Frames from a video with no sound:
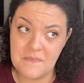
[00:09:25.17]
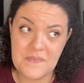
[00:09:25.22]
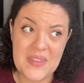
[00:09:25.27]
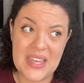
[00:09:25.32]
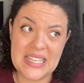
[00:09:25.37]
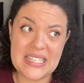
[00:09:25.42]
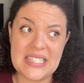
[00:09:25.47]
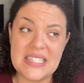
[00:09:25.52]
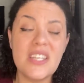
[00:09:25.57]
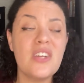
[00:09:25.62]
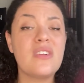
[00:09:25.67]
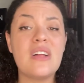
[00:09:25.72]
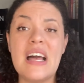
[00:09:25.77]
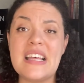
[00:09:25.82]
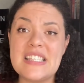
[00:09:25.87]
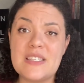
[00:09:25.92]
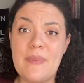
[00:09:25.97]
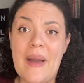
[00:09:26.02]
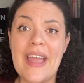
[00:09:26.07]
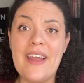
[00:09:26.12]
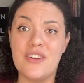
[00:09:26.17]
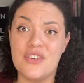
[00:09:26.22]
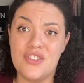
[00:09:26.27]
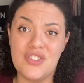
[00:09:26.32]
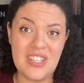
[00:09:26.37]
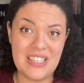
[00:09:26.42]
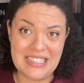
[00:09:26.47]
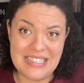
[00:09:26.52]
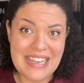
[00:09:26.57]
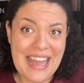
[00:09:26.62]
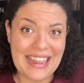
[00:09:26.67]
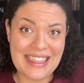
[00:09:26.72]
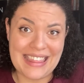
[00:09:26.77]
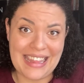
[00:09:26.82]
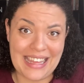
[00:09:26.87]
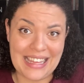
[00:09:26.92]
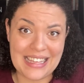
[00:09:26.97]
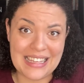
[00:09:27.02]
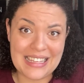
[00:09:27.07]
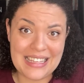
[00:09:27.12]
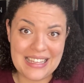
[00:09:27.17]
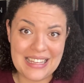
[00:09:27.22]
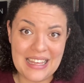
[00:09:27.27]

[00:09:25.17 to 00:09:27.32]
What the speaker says: He still aspires to nothing.